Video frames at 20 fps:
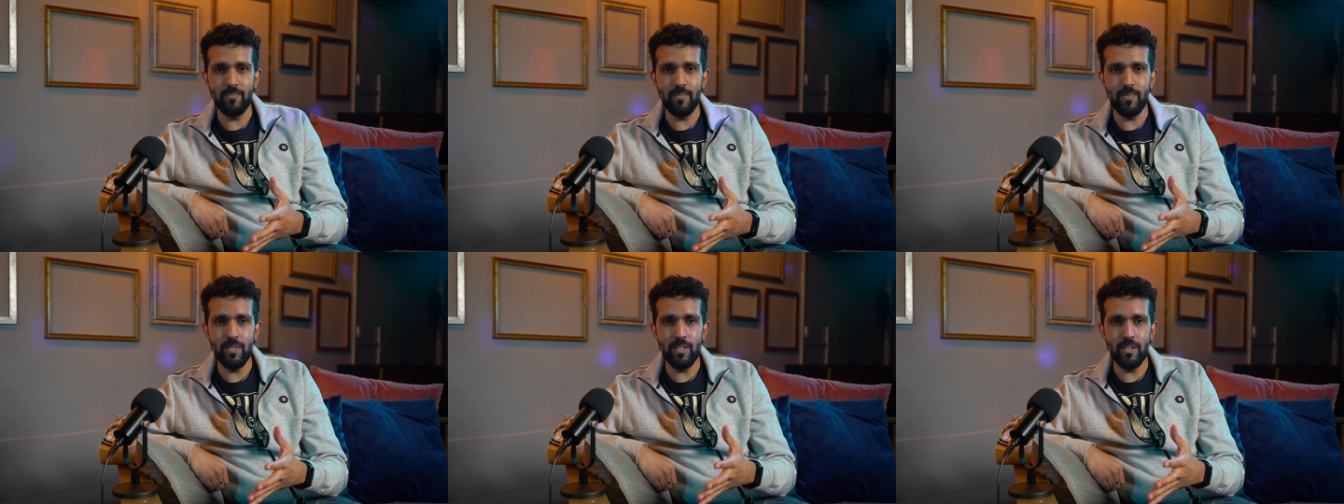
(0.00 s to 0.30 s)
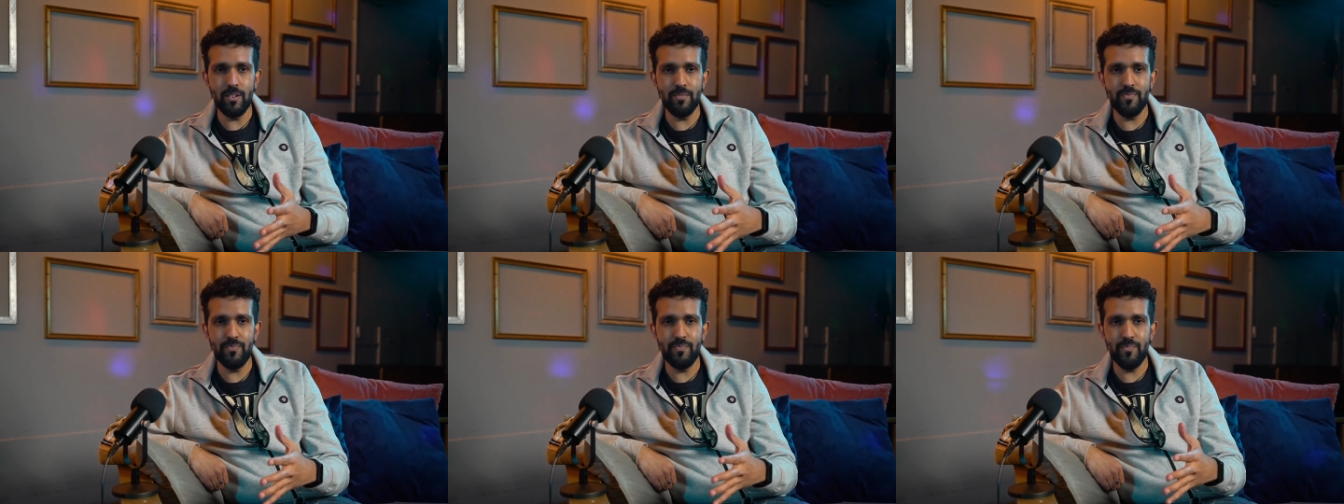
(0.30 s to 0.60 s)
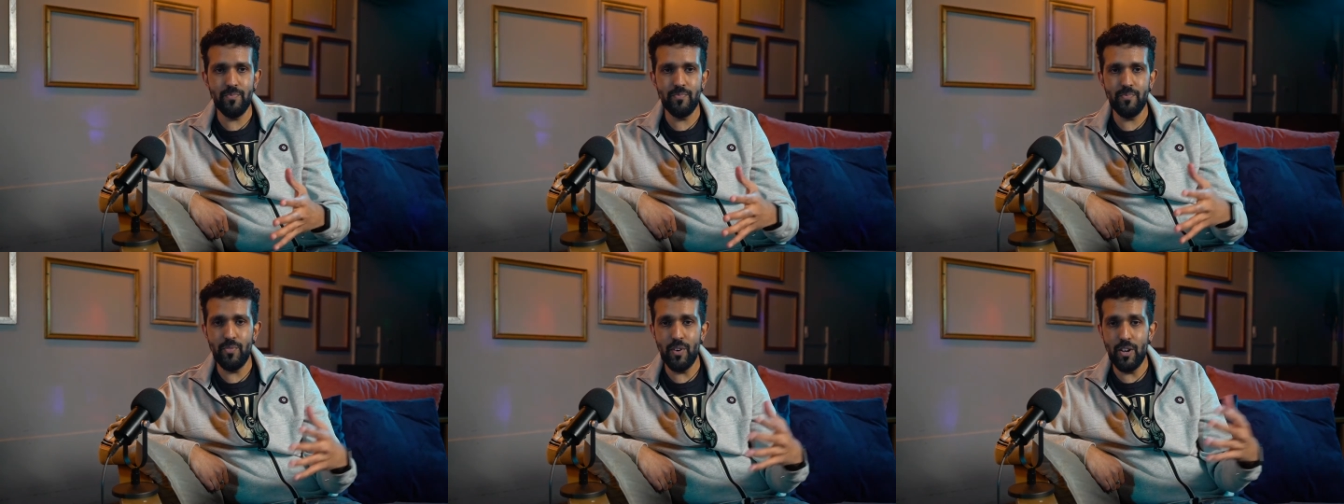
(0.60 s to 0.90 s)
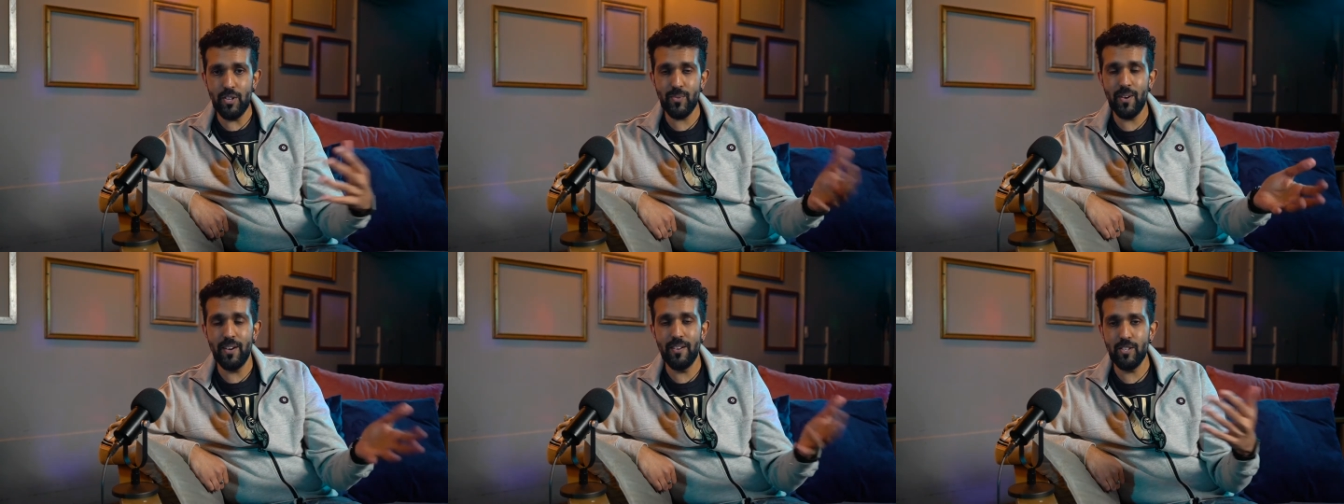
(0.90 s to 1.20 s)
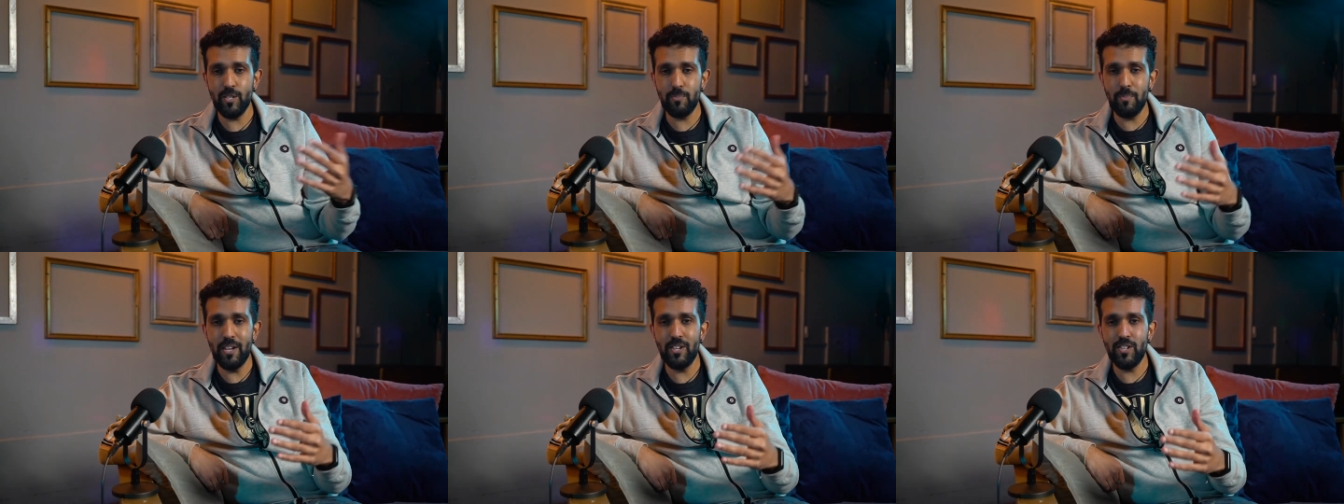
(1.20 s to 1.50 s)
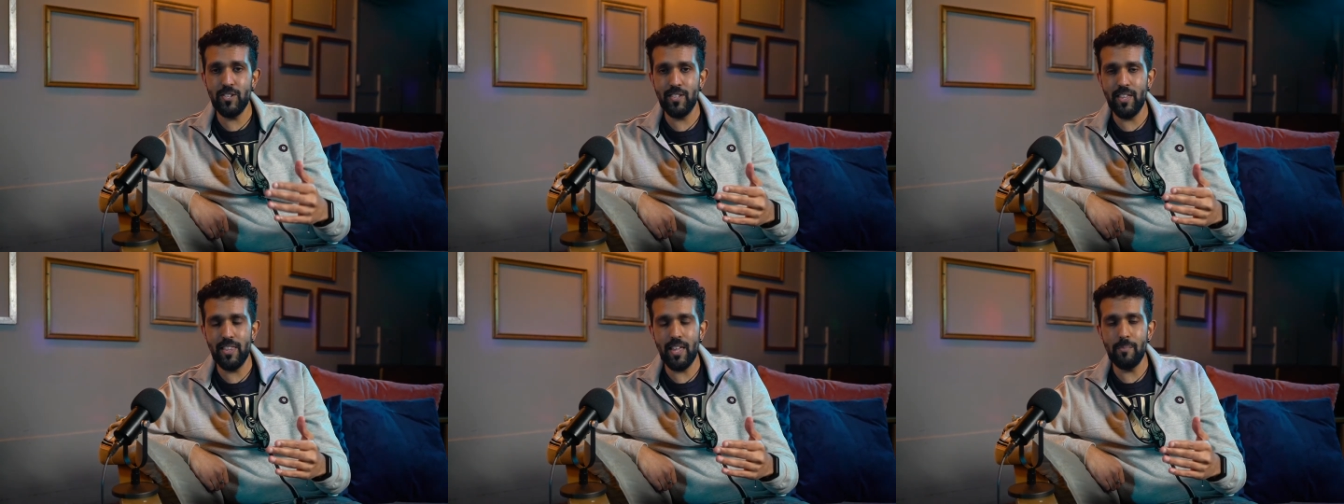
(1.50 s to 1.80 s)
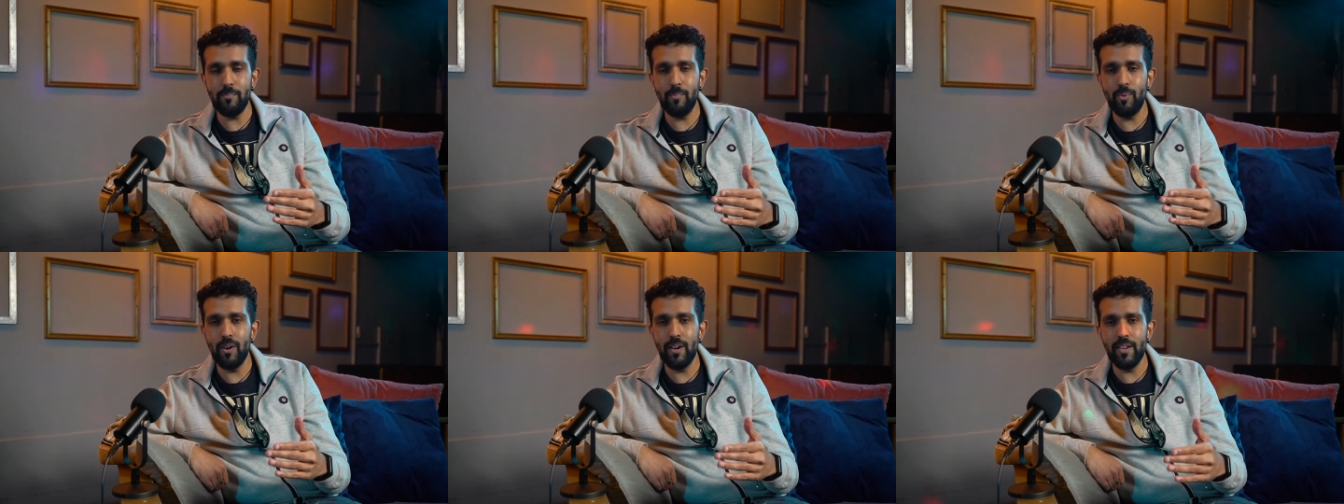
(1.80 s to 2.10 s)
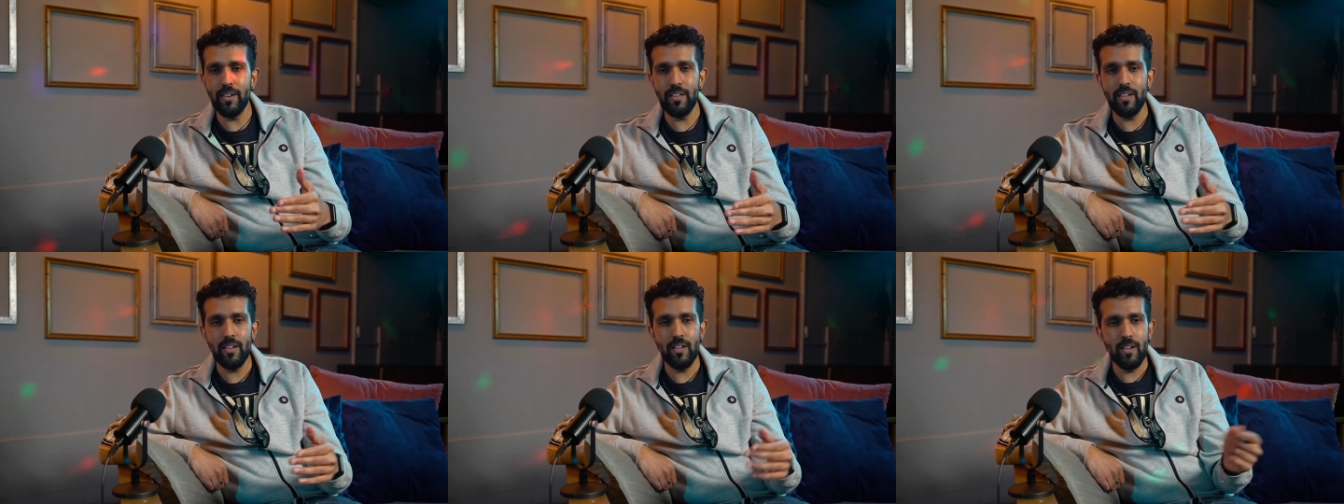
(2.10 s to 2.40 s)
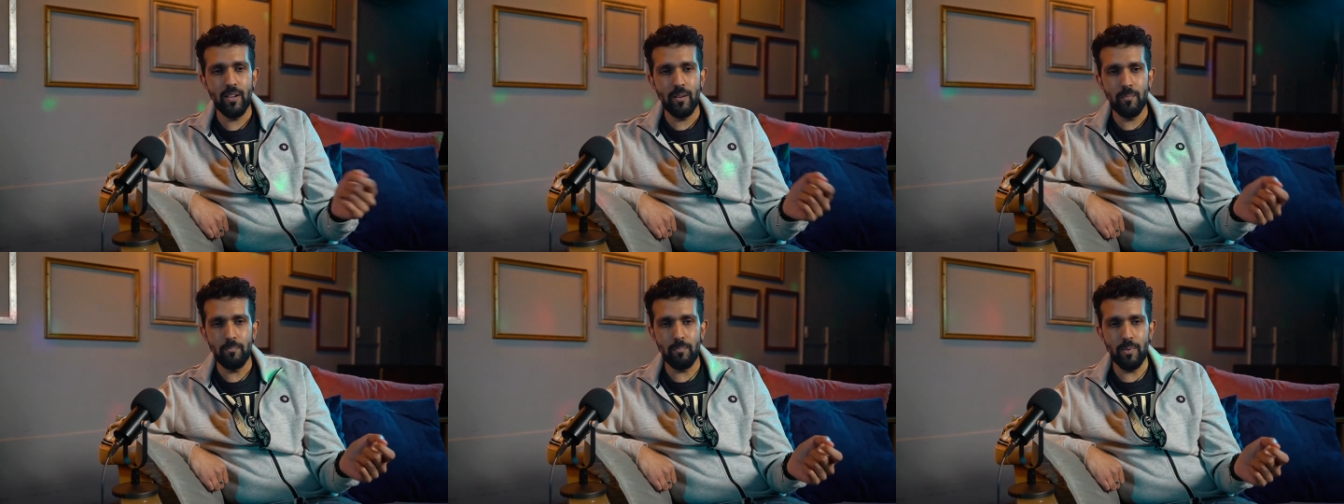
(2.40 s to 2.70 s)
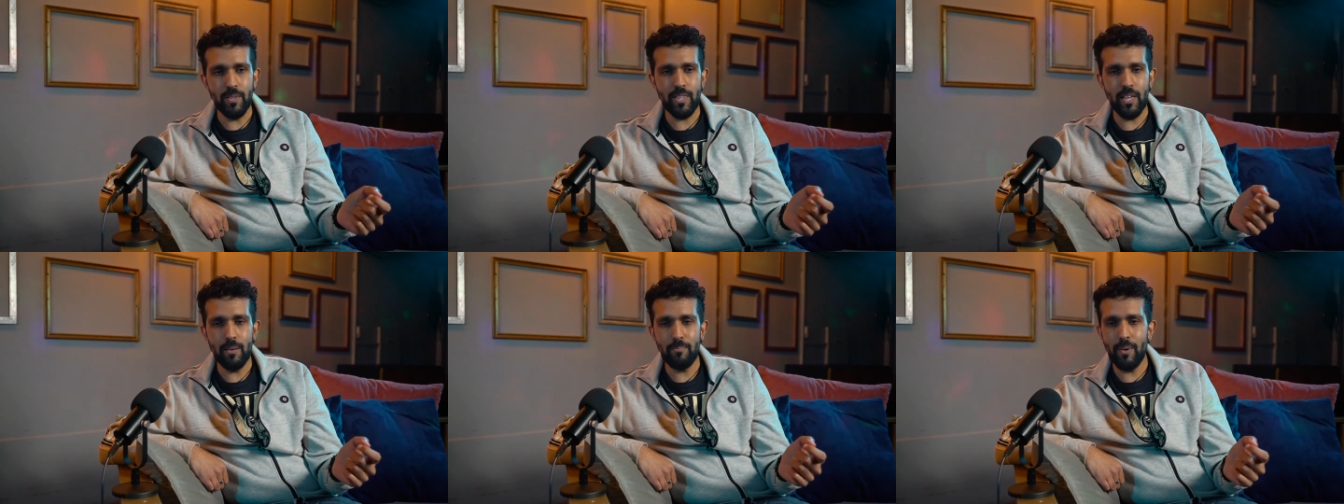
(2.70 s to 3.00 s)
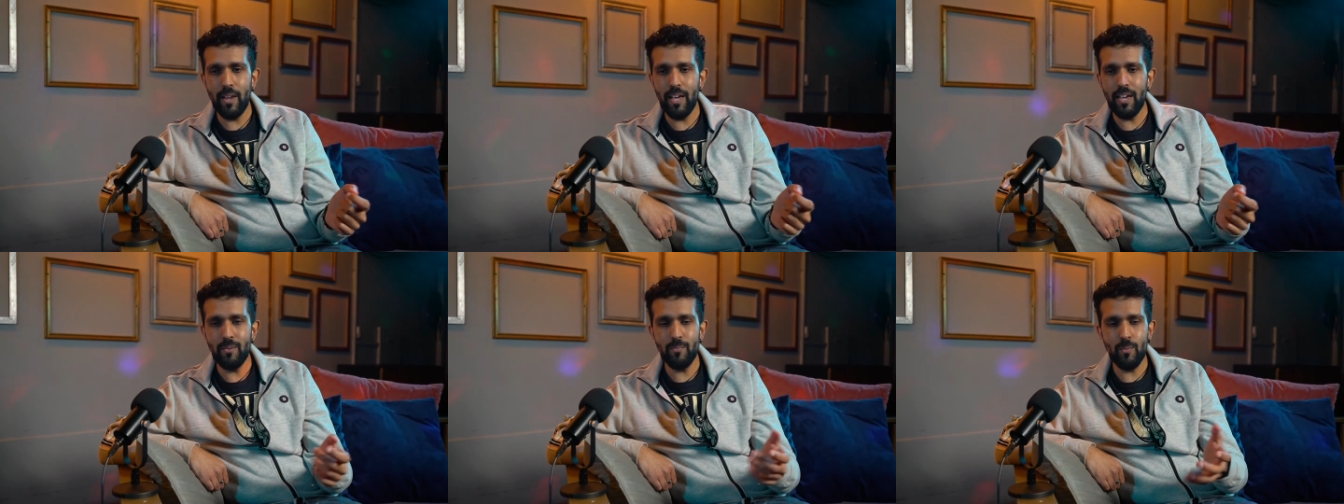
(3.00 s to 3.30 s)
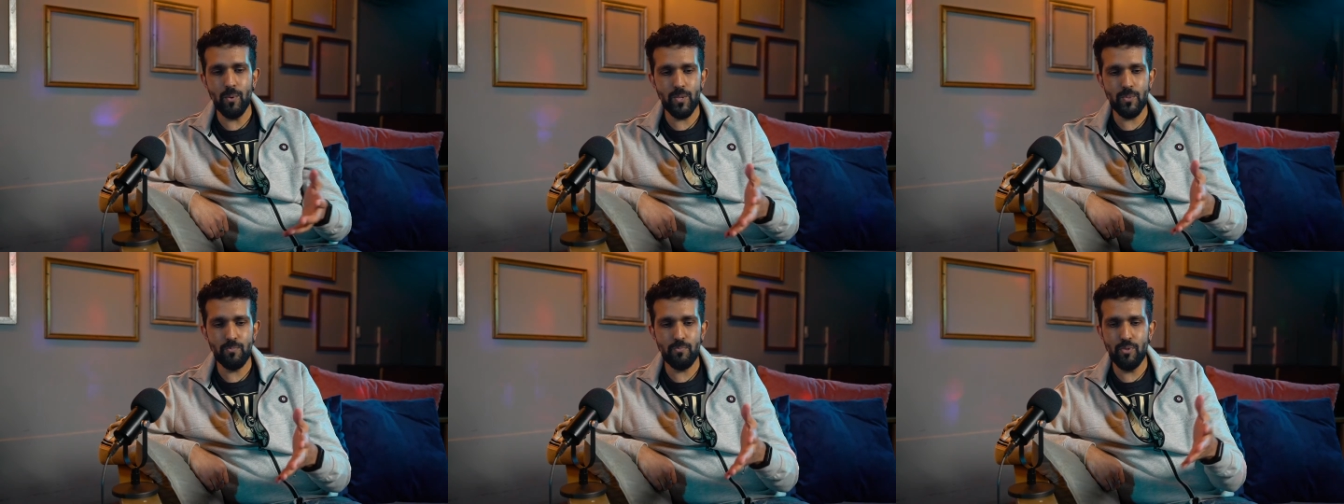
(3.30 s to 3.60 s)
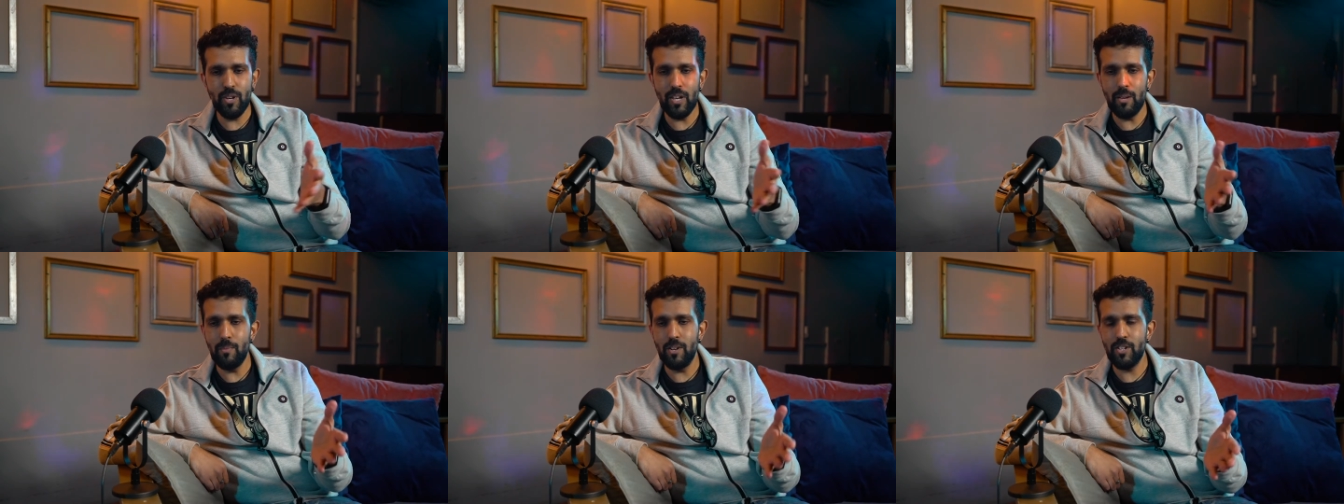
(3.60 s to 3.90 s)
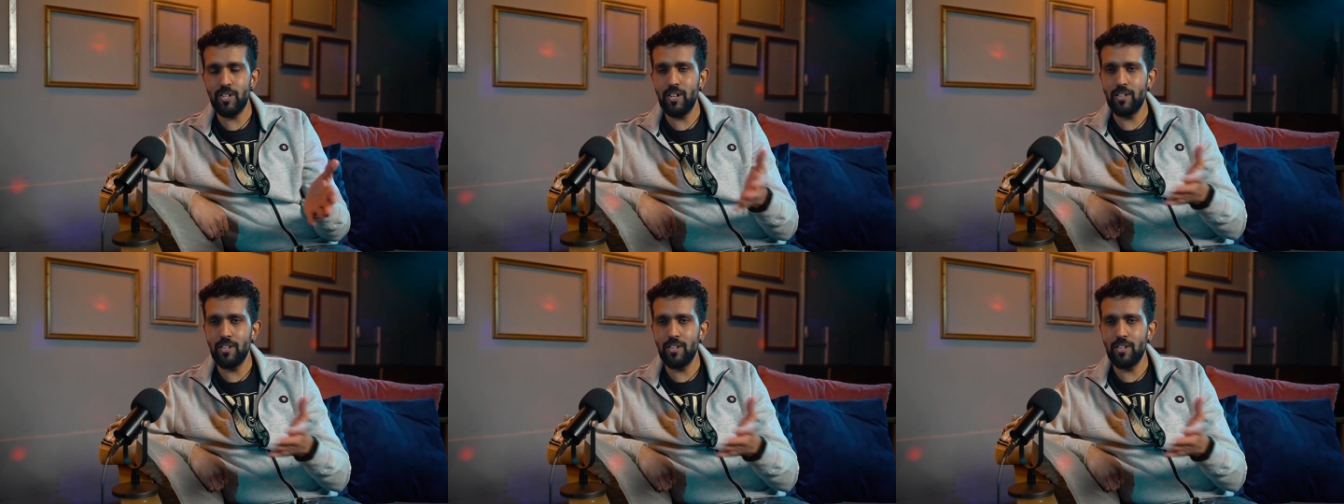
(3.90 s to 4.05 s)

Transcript: the first round of speeches at that point. But their plate was pretty much